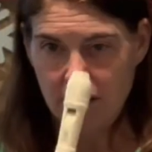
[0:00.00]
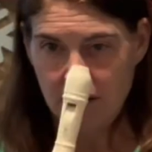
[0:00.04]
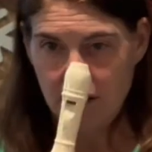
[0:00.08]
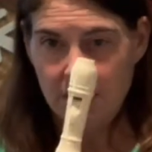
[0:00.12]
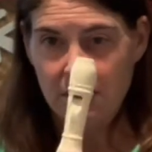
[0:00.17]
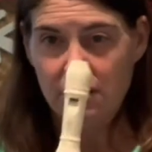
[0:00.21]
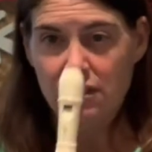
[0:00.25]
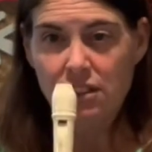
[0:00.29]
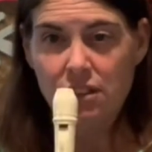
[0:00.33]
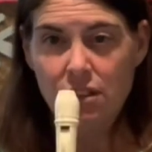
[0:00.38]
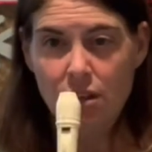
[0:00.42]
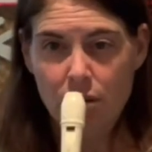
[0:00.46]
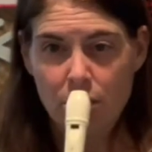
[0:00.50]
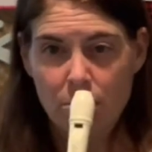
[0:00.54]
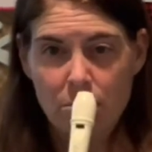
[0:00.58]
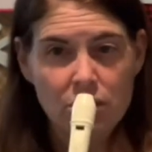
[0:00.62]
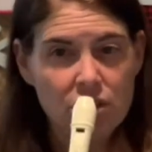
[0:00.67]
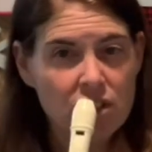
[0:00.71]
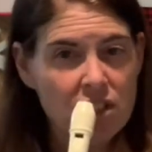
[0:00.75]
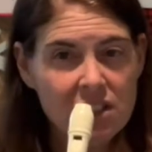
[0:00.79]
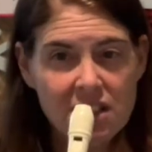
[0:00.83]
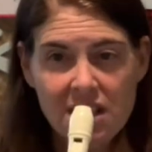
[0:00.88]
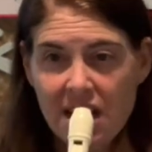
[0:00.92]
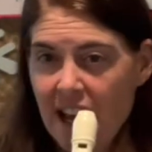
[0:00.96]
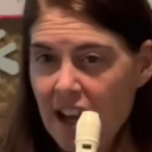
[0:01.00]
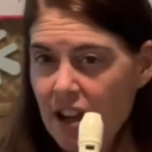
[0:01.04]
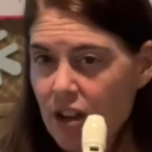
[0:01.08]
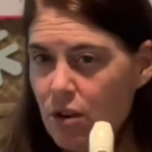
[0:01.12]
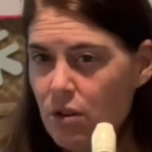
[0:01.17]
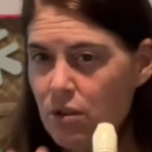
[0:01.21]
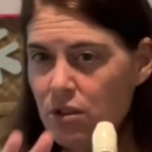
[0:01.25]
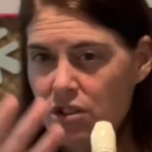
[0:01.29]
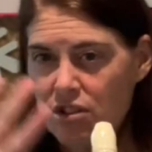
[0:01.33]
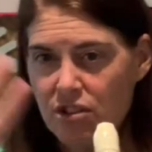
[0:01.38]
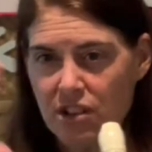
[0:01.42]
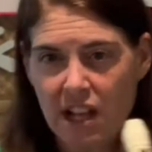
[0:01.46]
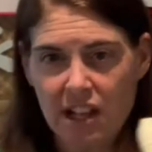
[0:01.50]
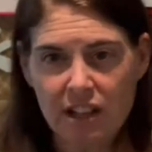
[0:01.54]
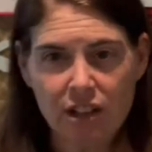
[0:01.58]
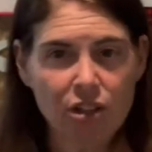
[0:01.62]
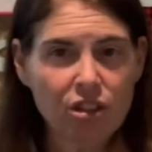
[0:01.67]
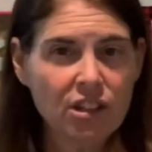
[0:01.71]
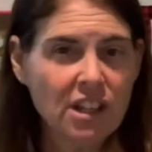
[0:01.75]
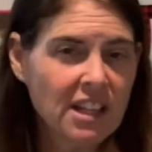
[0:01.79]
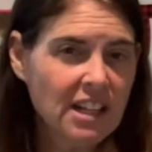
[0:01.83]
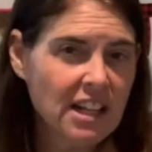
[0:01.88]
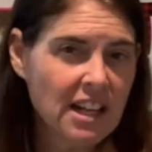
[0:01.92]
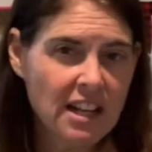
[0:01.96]
So just echo. You're not
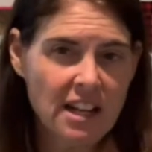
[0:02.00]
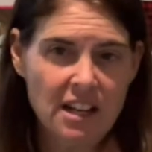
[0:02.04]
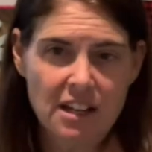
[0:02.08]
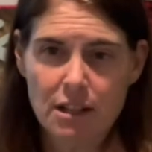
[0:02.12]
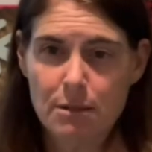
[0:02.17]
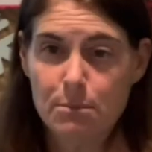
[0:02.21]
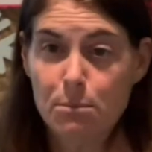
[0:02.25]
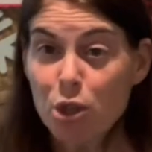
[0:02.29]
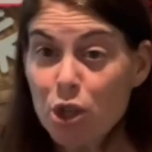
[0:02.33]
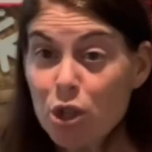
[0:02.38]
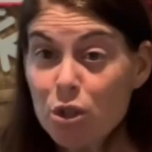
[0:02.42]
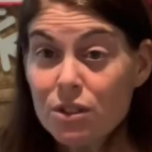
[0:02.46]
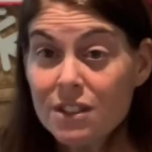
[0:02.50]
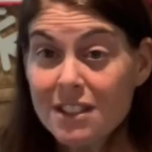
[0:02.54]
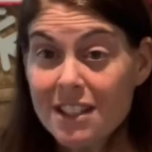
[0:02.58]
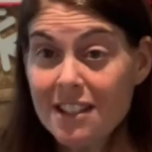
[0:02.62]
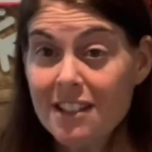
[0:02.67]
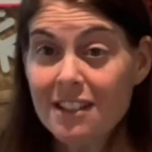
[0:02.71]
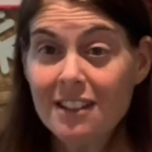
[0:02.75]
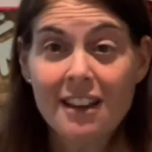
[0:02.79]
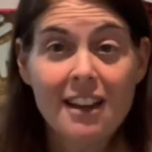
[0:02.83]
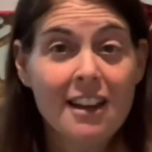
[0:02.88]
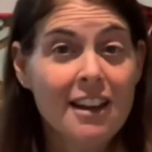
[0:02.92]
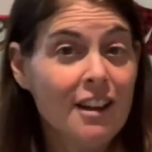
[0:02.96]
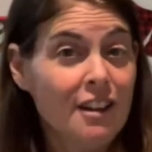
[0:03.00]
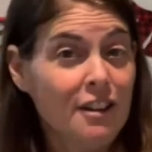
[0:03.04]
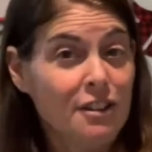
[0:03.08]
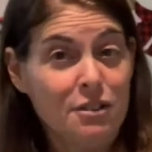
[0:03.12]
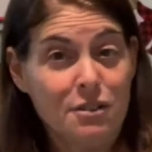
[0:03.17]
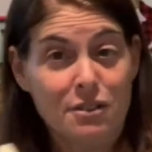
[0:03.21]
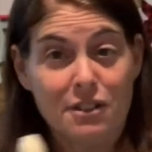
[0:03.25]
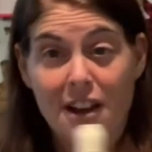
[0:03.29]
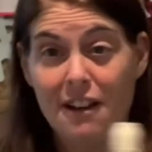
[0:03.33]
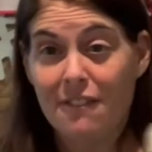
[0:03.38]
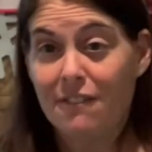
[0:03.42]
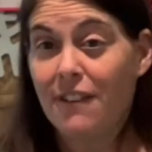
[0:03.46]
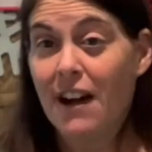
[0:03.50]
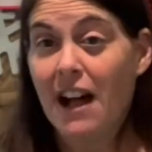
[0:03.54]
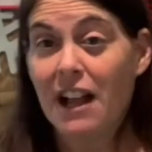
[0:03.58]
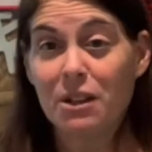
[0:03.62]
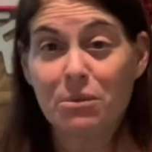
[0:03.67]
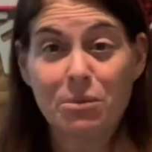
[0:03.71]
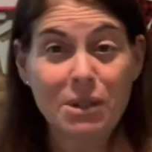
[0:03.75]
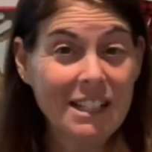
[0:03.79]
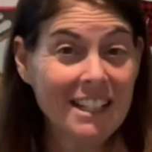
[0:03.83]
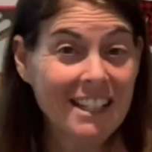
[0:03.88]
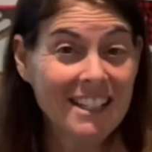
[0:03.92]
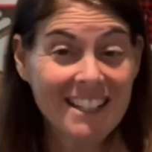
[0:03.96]
looking at any music. You're not
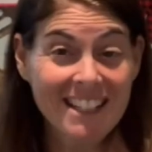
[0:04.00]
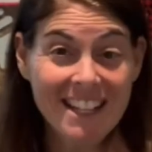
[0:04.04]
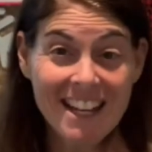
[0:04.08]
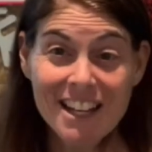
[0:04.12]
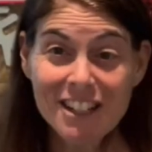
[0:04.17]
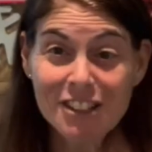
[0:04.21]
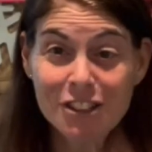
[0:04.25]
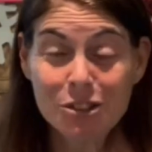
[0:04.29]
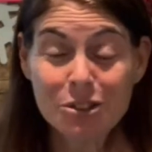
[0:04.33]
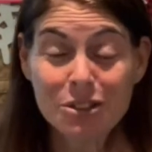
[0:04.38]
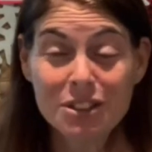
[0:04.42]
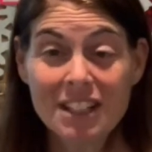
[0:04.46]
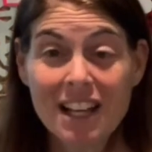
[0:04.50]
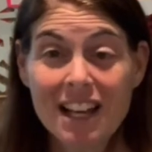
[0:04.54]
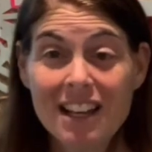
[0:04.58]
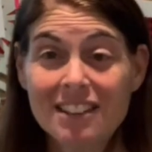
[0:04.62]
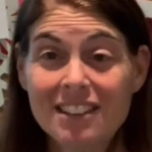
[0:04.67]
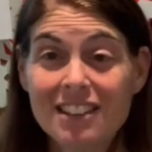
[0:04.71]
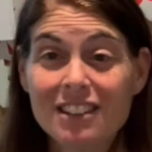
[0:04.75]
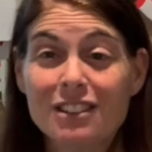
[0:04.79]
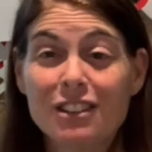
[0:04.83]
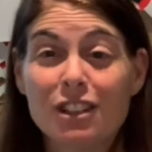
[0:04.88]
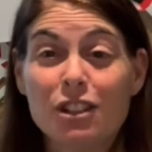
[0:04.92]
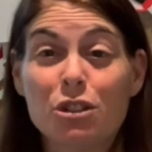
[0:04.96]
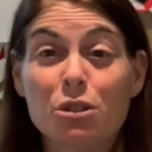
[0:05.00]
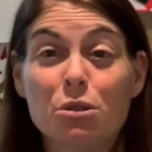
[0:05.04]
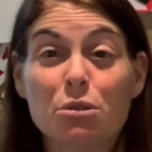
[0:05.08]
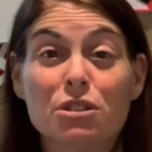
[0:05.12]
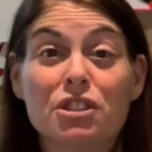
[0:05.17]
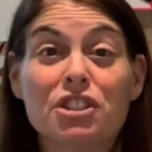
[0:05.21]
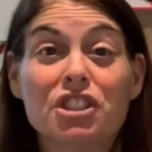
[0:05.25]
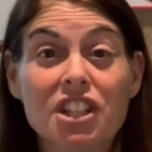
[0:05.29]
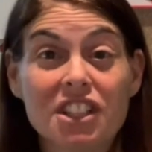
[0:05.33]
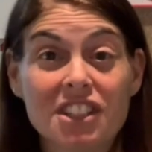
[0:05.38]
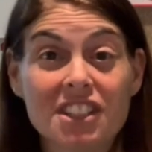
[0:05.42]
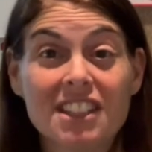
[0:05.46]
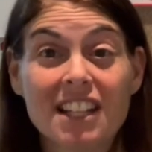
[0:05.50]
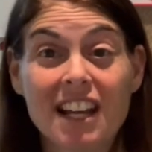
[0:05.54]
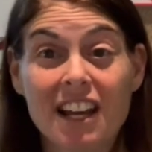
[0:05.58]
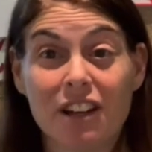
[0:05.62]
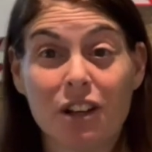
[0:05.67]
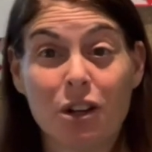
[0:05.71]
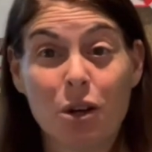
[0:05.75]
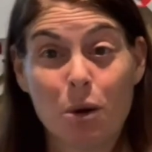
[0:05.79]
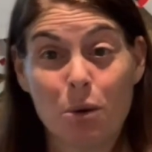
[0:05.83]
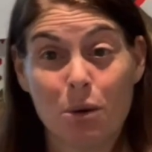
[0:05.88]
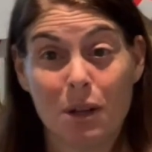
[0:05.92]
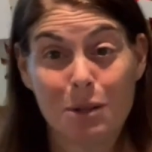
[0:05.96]
following any exercises. You're just
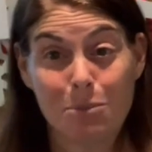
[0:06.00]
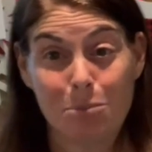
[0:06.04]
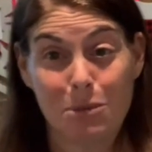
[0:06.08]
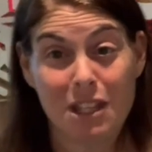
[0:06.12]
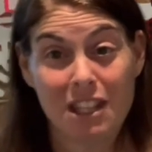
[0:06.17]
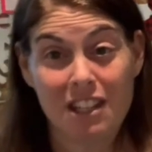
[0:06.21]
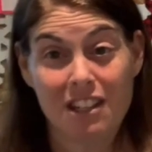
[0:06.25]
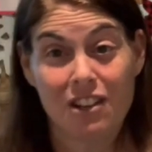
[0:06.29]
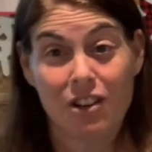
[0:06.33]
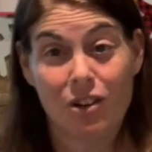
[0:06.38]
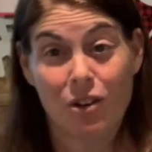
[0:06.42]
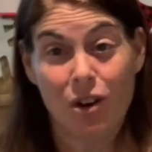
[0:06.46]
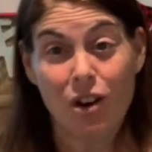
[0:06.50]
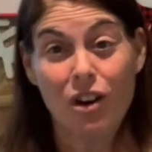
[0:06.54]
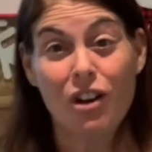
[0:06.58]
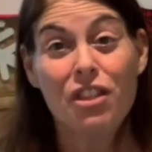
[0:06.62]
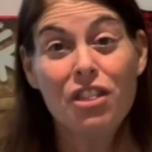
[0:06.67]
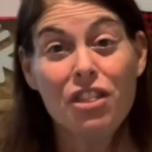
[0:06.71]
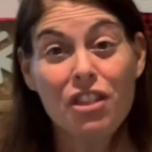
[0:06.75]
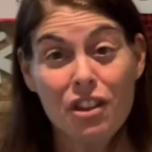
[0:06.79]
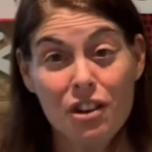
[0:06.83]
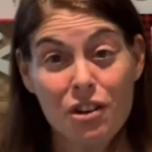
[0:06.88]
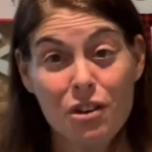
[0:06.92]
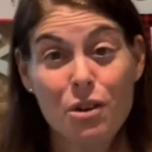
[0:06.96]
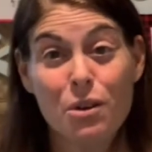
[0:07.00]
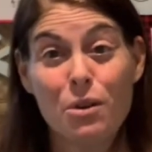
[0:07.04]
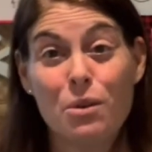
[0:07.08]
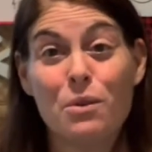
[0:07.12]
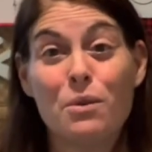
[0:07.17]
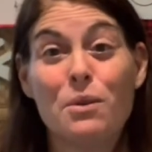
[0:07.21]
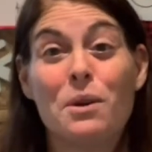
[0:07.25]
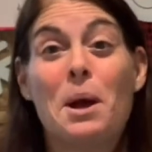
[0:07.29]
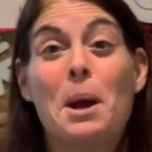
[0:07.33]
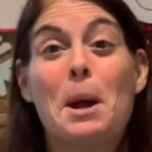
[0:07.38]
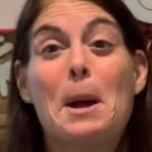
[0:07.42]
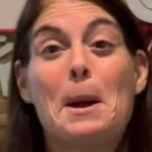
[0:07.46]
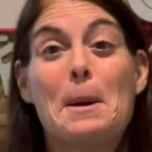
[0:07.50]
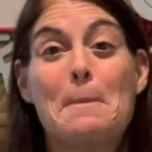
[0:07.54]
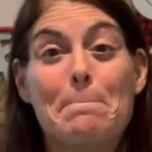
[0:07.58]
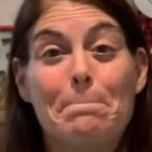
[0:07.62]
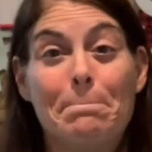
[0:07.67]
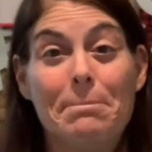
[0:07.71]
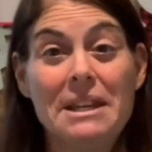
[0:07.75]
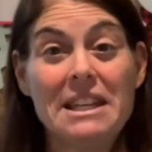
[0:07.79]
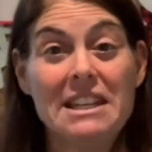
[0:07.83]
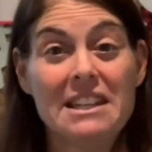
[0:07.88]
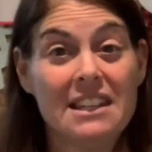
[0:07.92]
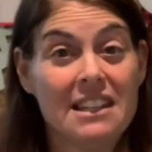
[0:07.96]
echoing me on the note
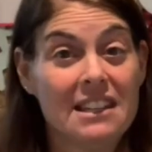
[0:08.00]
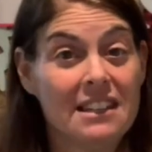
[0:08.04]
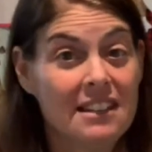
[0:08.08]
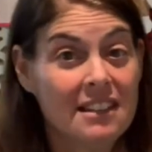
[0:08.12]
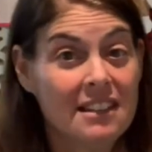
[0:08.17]
B.